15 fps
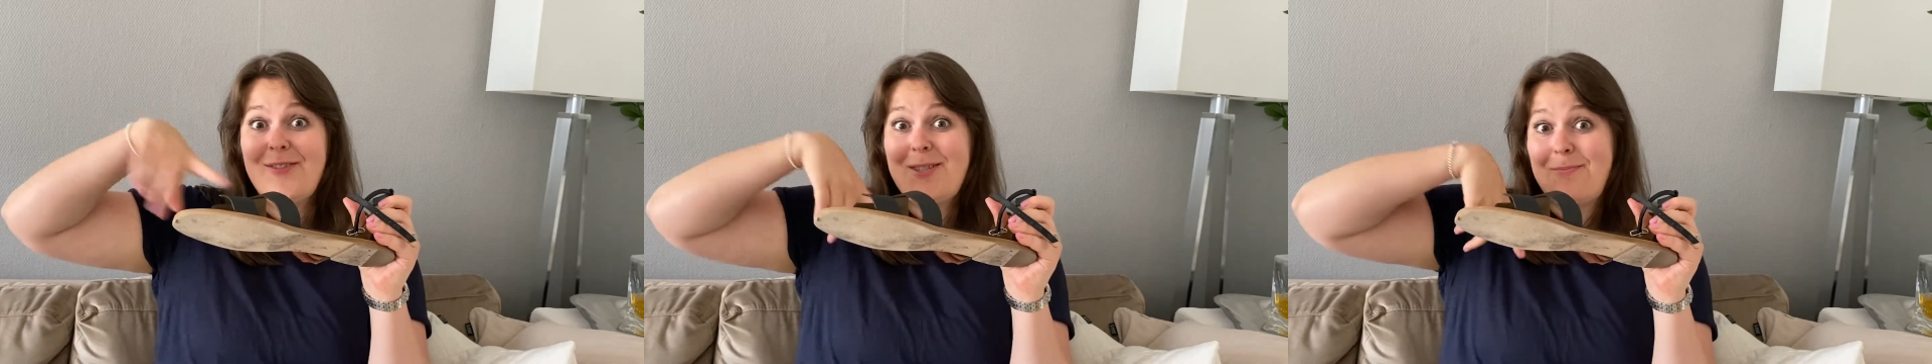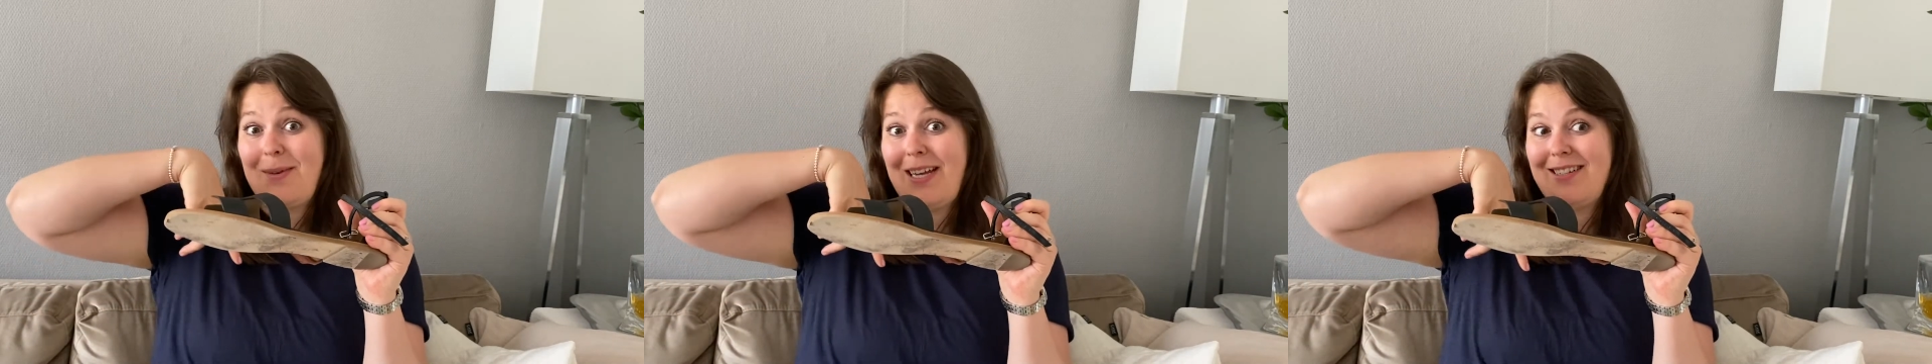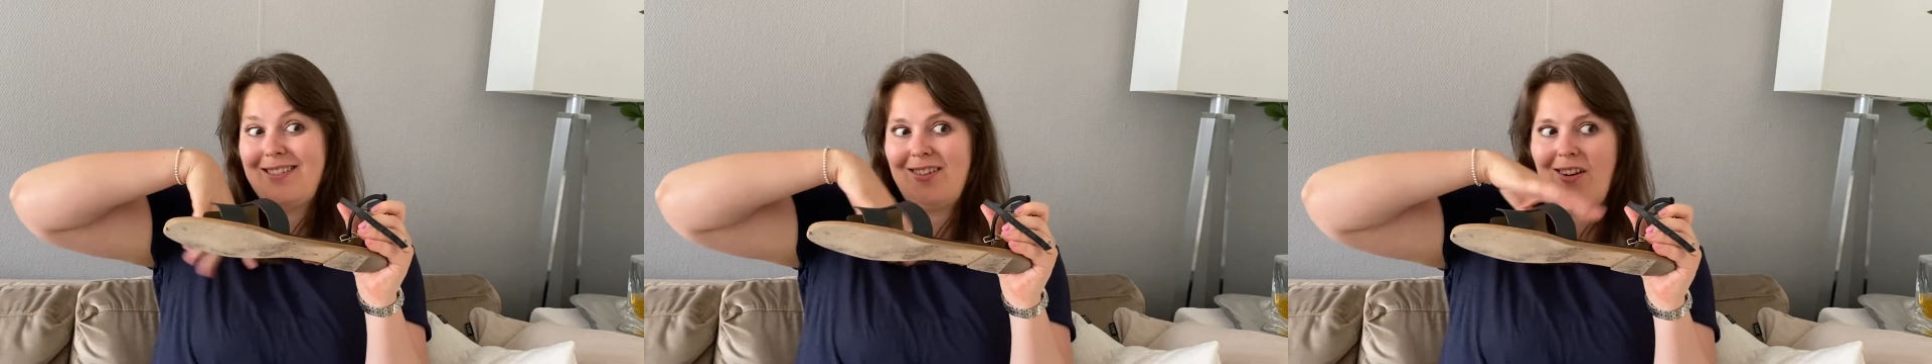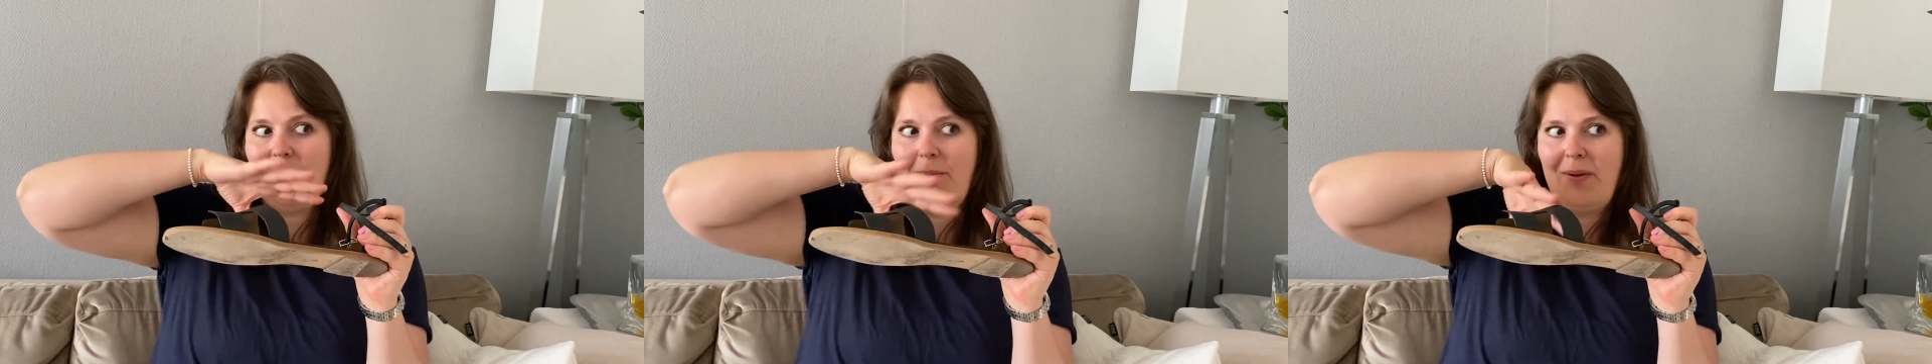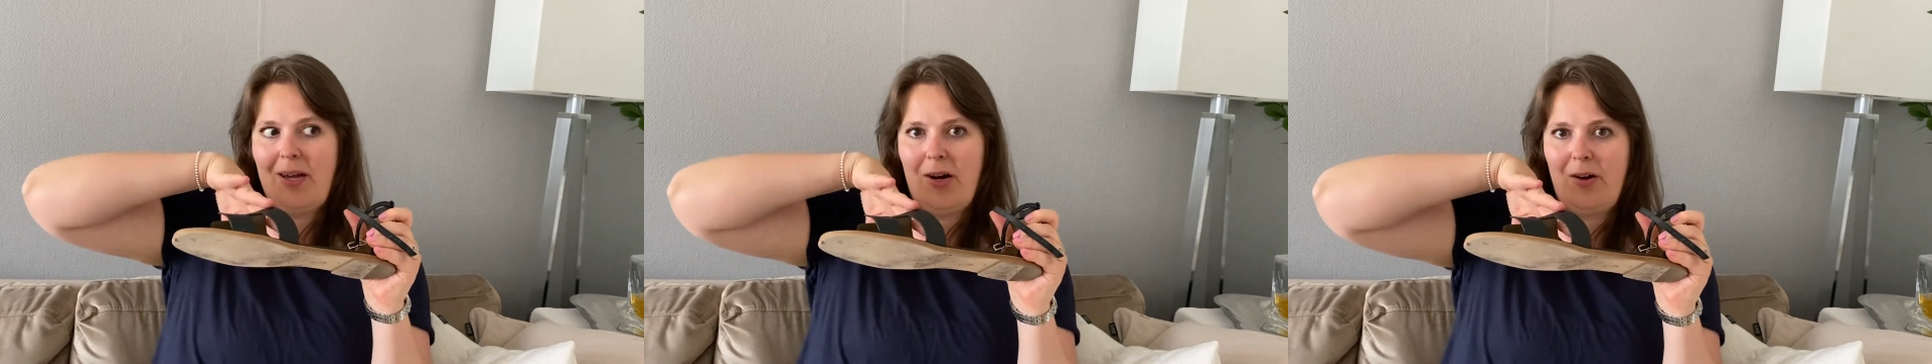spent on a
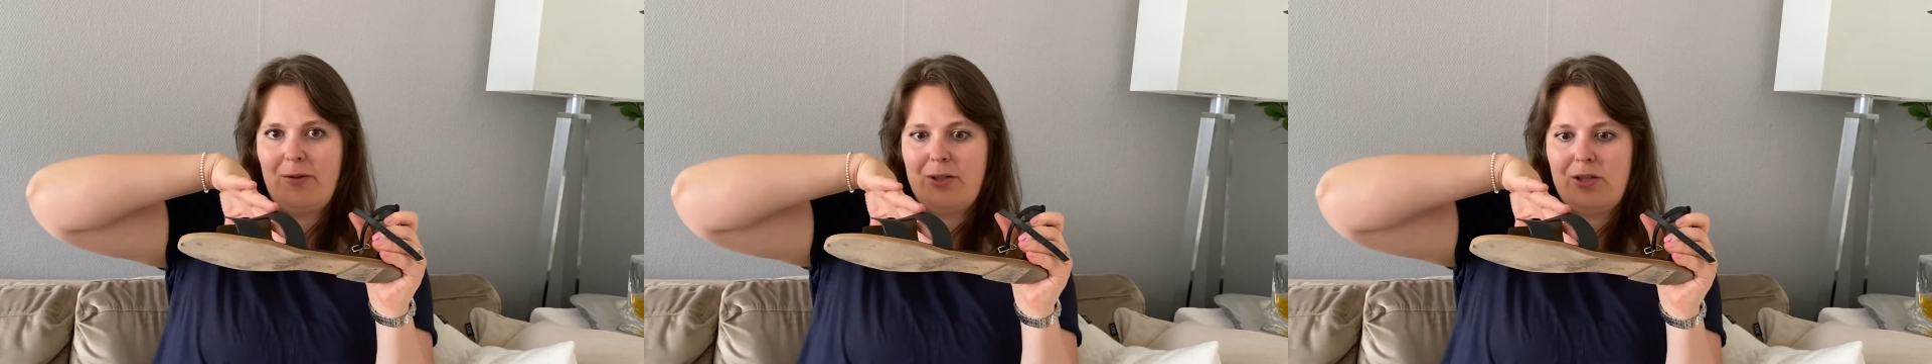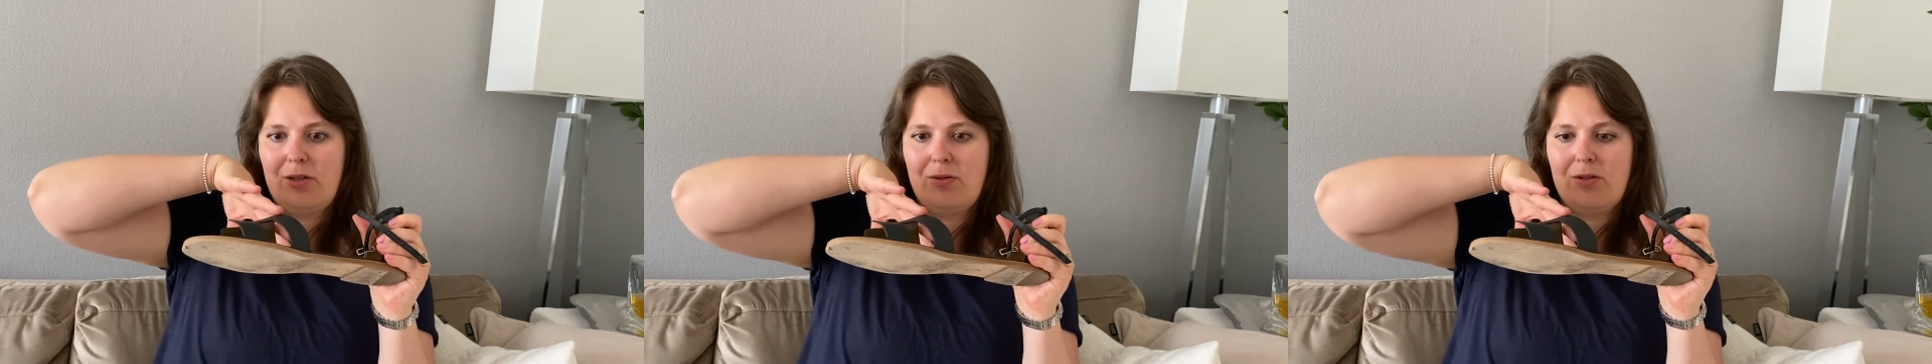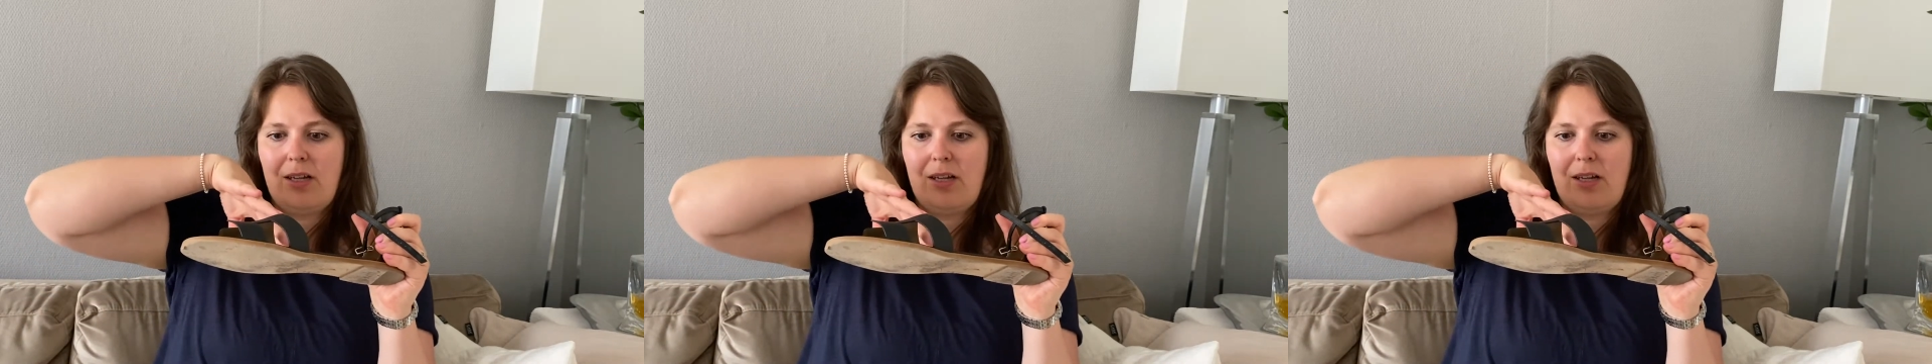pair of shoes,